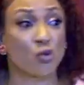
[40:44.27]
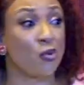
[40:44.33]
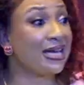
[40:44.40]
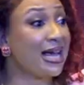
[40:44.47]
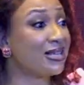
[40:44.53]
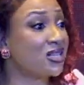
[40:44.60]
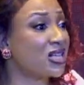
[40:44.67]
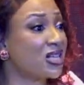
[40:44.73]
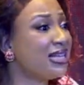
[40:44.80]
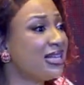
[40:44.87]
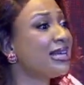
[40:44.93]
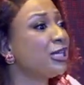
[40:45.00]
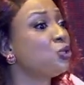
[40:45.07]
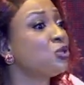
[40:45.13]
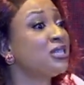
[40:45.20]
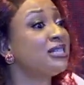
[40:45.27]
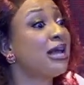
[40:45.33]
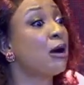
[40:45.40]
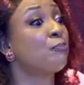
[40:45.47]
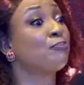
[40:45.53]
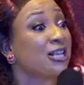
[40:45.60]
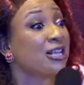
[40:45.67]
I sat, they said I should sit down.
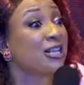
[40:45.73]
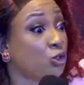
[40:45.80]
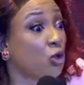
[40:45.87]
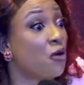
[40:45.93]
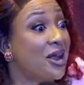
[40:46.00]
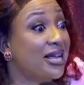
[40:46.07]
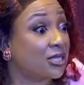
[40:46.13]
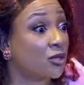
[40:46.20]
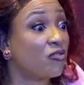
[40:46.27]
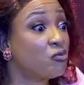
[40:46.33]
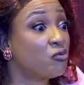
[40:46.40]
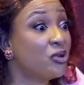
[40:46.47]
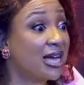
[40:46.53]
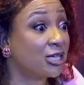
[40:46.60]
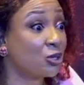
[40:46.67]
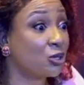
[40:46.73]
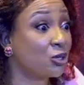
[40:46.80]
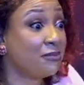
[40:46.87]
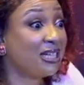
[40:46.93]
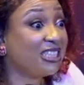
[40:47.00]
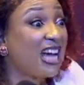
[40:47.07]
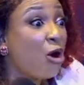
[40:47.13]
Pastorate of winners. You can
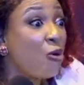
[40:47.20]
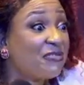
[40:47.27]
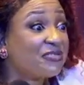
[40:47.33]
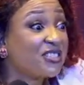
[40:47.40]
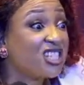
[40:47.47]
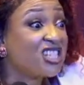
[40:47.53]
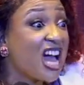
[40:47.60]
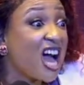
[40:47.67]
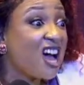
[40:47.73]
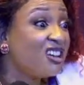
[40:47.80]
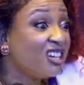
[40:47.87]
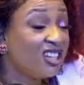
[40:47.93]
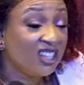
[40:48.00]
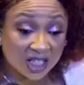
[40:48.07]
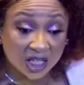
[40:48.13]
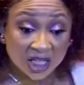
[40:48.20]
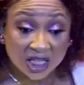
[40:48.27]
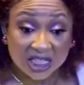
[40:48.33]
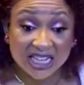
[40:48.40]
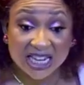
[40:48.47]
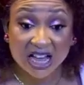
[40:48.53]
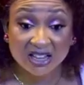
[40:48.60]
imagine how empty they are.
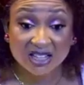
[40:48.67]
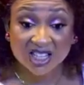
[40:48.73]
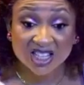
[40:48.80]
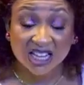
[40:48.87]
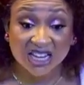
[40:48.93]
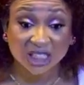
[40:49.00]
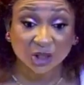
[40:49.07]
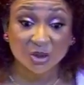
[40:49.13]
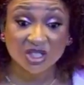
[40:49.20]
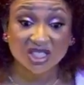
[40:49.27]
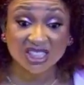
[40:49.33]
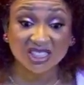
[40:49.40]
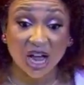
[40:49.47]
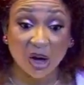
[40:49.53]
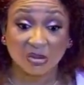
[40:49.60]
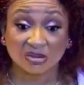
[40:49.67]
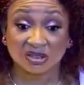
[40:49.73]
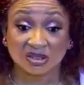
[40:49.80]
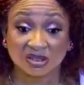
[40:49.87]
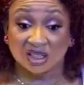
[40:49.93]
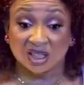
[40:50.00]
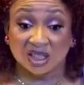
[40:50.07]
They now said I should sit down.
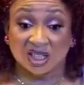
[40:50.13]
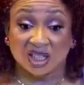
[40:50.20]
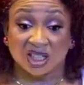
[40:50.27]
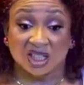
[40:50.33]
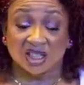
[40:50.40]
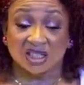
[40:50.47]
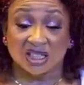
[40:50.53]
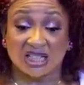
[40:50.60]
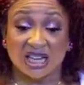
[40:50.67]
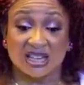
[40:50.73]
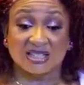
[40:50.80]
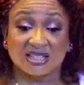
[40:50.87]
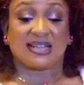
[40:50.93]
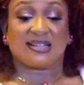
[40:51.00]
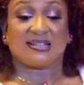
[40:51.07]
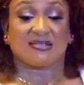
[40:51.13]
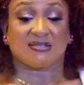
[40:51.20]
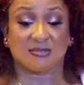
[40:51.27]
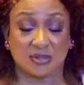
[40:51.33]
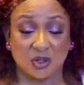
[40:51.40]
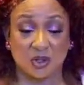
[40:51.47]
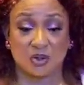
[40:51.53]
They now said,
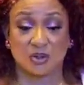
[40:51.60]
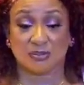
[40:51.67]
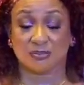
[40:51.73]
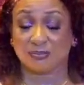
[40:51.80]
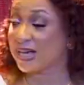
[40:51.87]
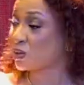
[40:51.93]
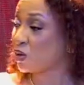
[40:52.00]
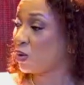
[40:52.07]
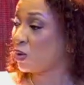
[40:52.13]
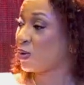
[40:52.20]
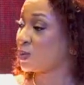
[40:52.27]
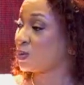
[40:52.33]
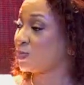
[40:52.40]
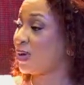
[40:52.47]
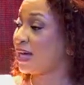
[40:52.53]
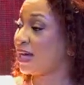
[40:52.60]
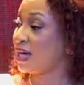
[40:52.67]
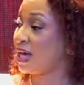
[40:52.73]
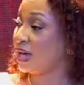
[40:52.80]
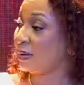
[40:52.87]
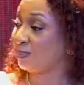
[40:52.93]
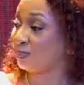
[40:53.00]
you know, Pastor Prosper here
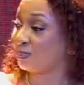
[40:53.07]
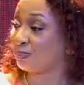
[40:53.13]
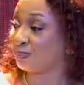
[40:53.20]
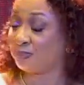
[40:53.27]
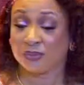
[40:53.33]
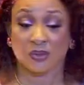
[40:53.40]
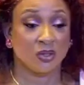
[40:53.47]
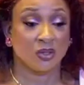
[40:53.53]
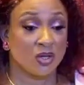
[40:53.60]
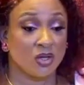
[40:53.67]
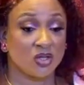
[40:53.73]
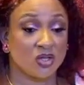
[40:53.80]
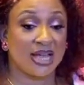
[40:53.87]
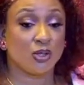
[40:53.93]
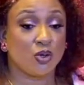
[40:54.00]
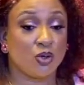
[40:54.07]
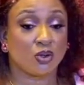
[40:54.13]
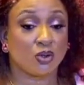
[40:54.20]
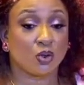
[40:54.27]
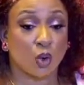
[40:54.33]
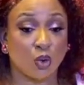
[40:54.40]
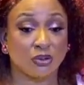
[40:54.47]
said God
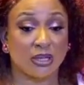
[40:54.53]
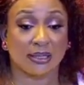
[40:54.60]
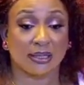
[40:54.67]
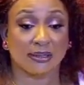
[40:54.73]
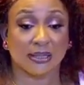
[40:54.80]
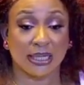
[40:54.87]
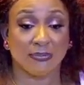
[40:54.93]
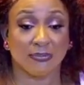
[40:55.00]
told him